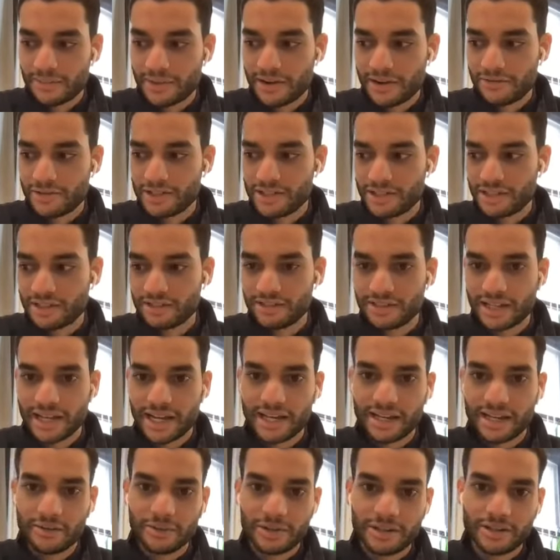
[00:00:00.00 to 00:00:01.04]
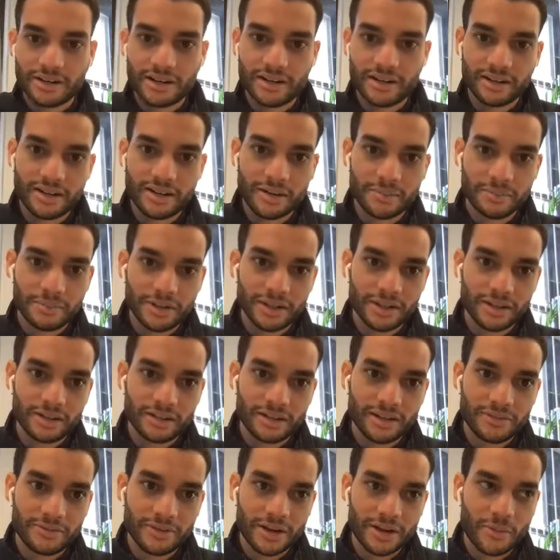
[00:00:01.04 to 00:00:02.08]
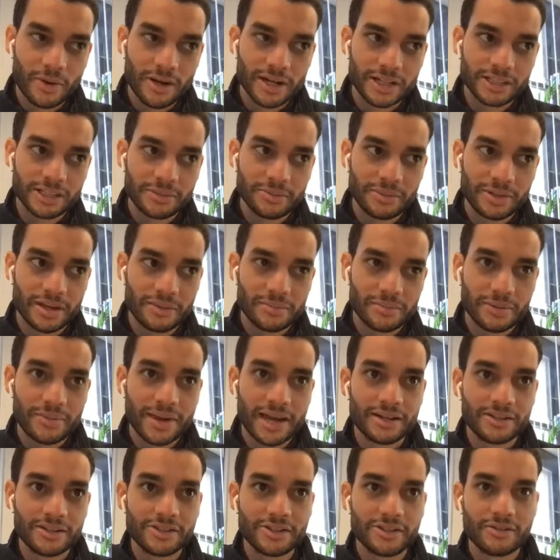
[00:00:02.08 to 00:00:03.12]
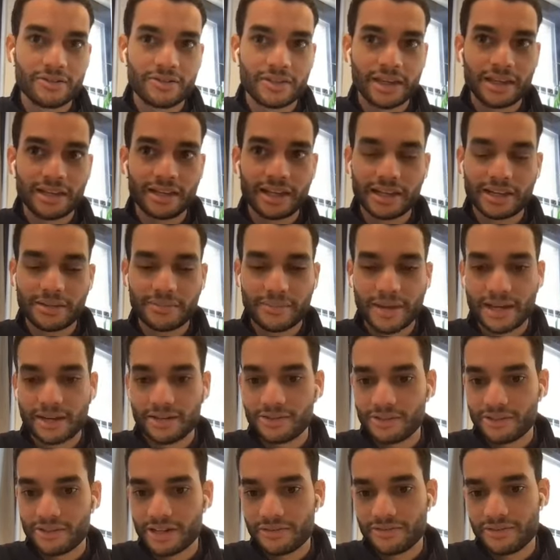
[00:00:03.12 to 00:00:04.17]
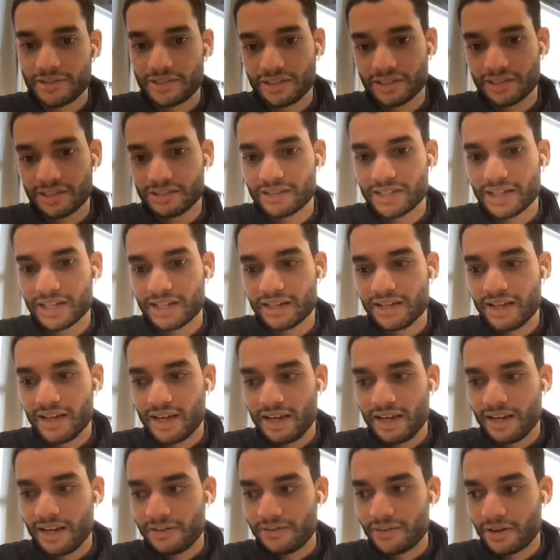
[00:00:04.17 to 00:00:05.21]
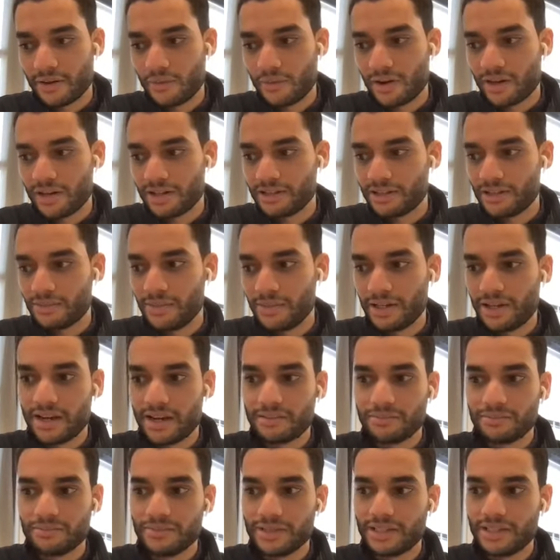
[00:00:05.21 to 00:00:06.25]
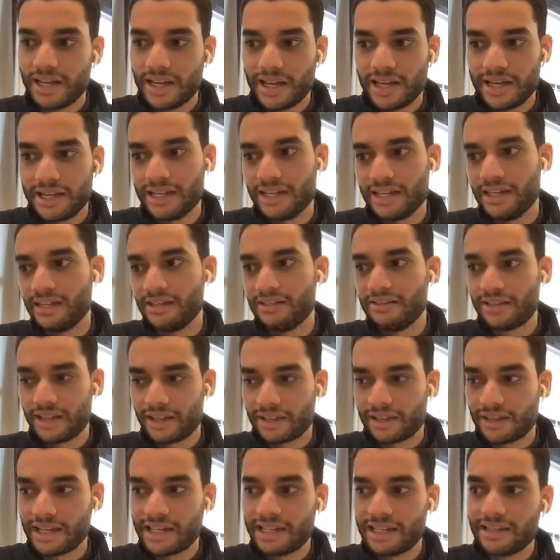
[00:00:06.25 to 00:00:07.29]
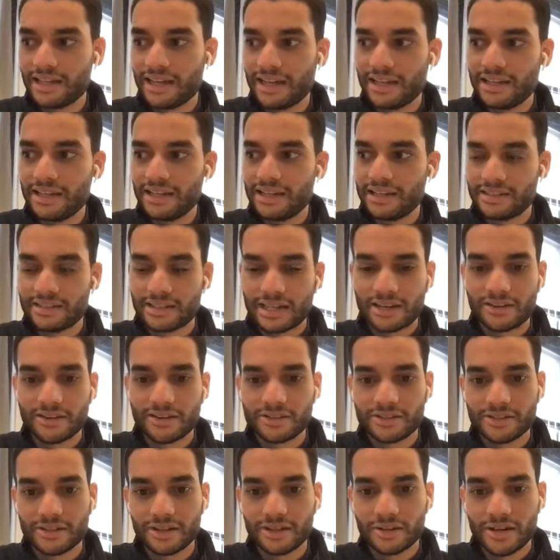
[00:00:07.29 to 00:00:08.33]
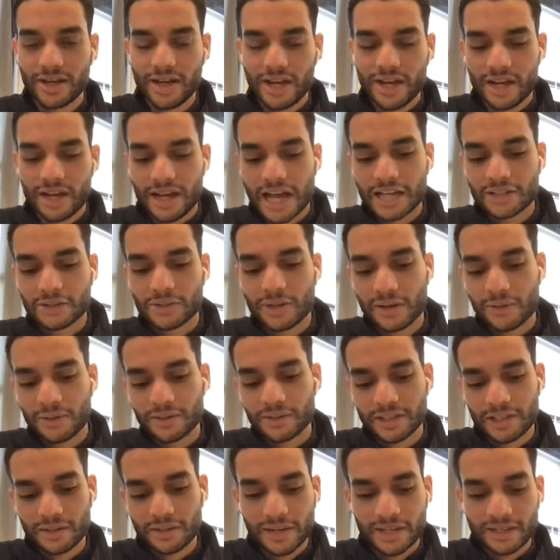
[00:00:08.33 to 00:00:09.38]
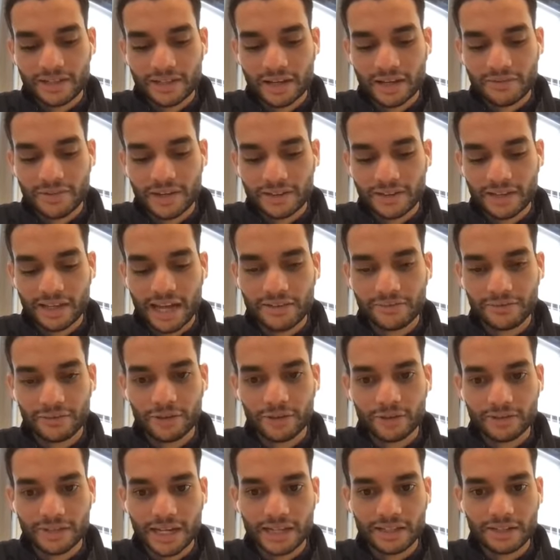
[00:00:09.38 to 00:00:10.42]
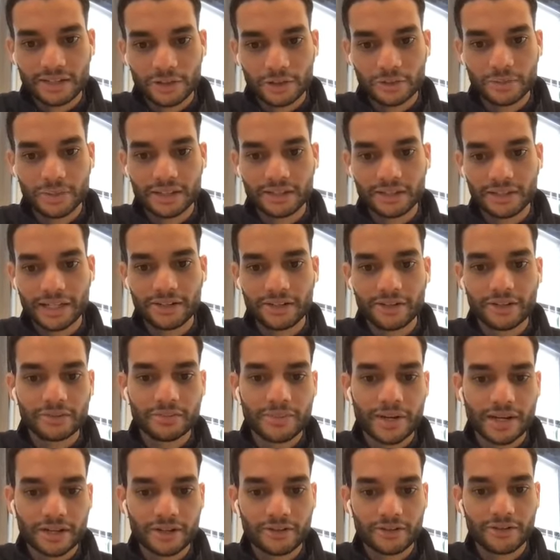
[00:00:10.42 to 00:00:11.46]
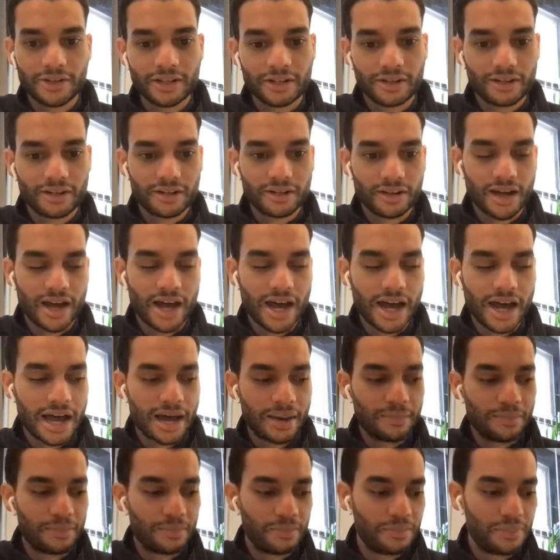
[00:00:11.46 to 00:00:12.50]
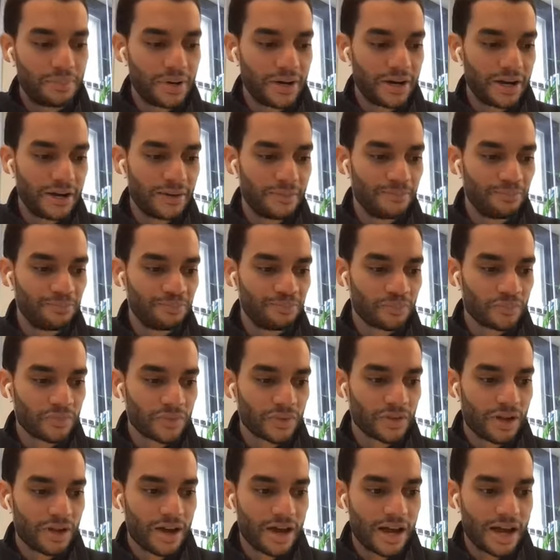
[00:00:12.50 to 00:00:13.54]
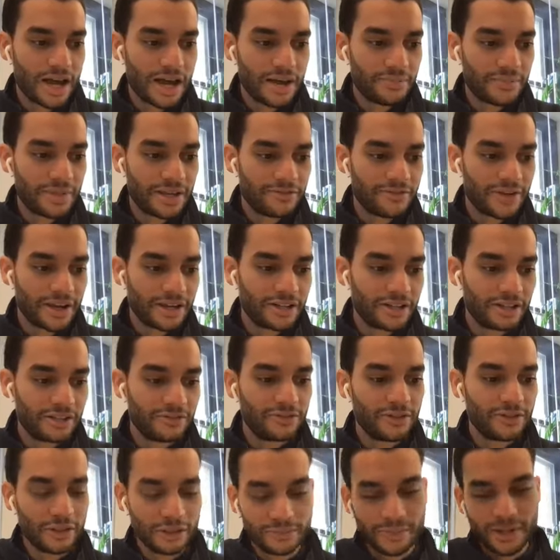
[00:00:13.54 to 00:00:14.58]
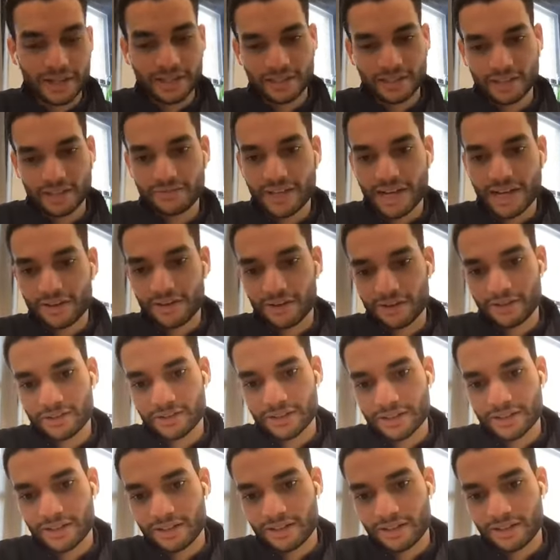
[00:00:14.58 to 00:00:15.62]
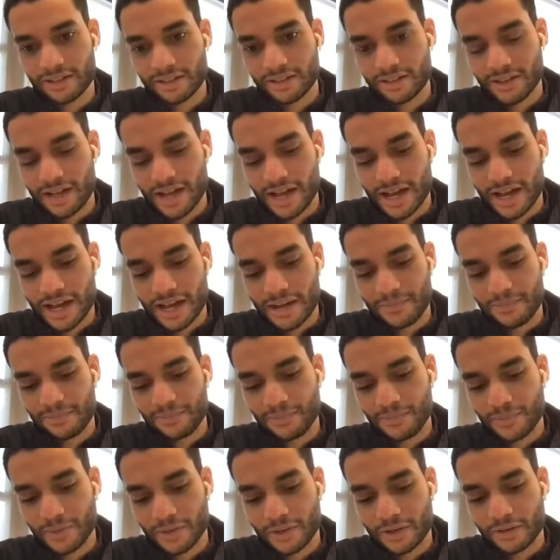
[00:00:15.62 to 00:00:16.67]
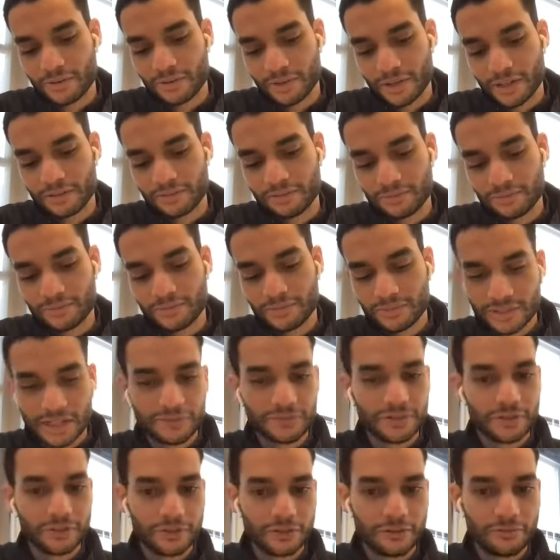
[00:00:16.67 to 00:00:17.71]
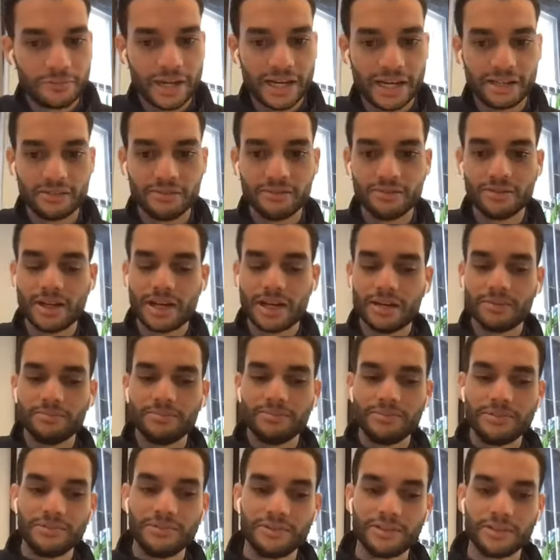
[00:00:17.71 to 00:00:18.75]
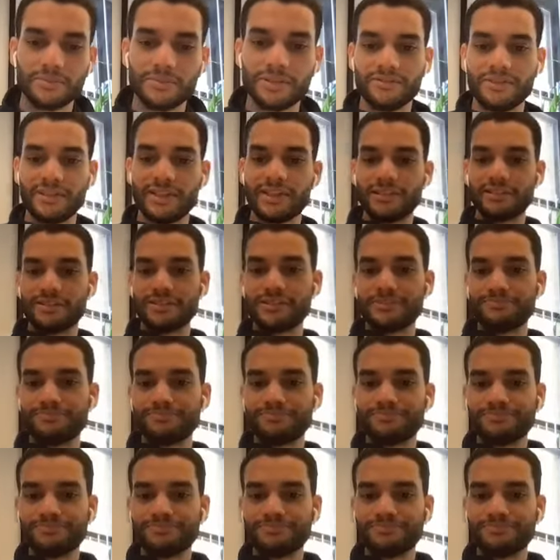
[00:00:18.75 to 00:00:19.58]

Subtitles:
Every single day when you're at a company. If I wanted to become a manager, think like a manager every single day. If I wanted to become an AE, think like an AE, et cetera. So that's what I would tell myself. I think I've learned that a little bit later in my career. But If I could have told myself that earlier, it definitely would have paid some dividends.